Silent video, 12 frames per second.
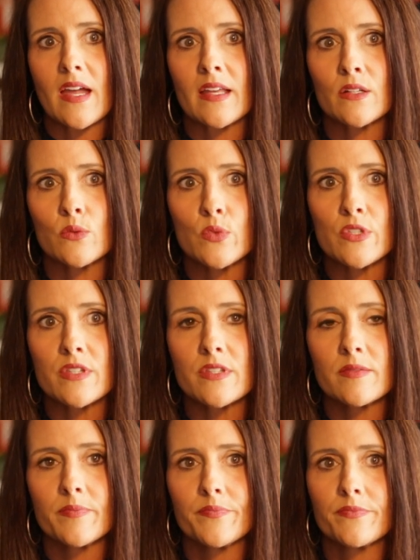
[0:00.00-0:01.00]
And it
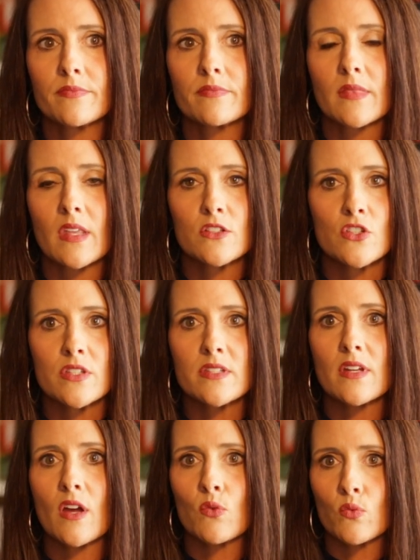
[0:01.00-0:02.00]
was
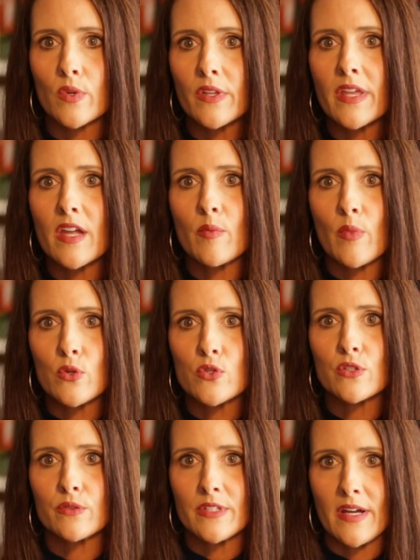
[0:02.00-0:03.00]
just a really
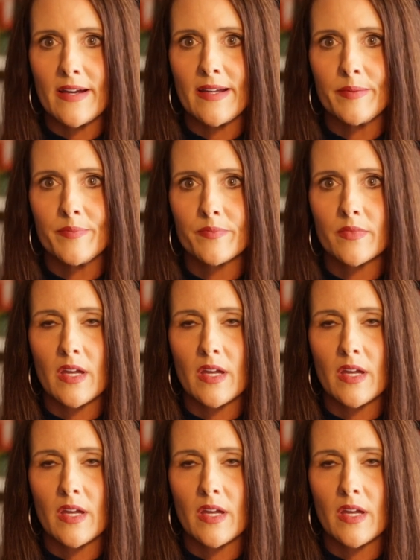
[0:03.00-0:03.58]
emotional time.